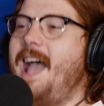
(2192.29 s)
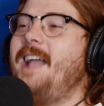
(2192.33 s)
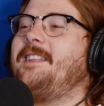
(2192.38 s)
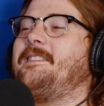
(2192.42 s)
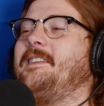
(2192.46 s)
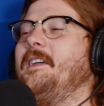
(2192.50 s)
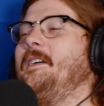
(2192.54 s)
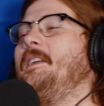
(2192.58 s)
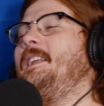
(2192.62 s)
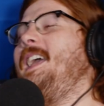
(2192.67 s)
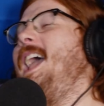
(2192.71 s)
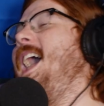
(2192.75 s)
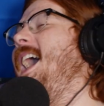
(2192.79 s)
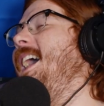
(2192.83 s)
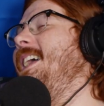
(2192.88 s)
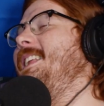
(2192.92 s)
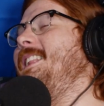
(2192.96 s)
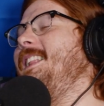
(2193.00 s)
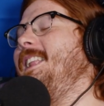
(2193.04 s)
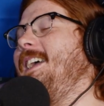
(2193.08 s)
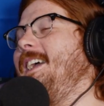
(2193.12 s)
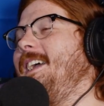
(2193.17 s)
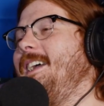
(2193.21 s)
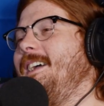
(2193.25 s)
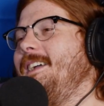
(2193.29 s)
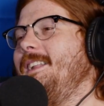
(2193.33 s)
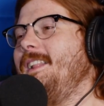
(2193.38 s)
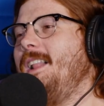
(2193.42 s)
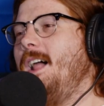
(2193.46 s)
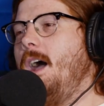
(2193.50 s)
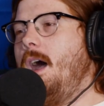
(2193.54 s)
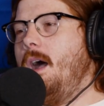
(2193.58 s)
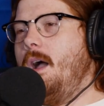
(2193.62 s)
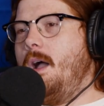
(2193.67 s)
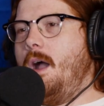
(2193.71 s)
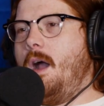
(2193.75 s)
dude, yeah.
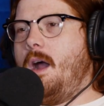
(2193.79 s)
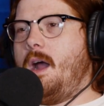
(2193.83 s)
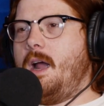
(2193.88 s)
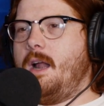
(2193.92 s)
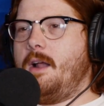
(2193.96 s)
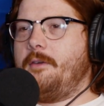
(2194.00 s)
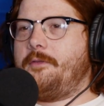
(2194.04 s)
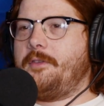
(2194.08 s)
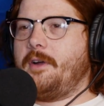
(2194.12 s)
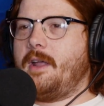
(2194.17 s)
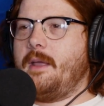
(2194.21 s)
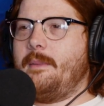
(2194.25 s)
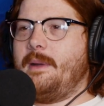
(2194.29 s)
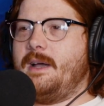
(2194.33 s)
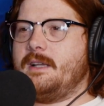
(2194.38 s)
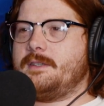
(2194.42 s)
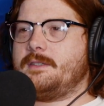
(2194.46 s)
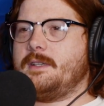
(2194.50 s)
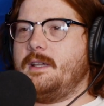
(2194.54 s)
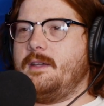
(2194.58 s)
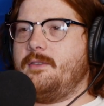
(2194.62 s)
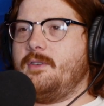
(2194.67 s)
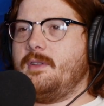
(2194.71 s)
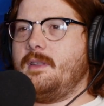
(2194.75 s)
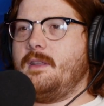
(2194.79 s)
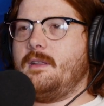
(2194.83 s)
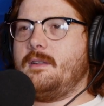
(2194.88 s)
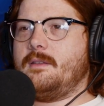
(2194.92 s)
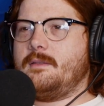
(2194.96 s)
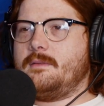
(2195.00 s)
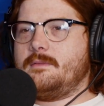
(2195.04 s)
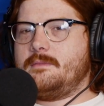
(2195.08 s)
All right, I'll forget about slavery then.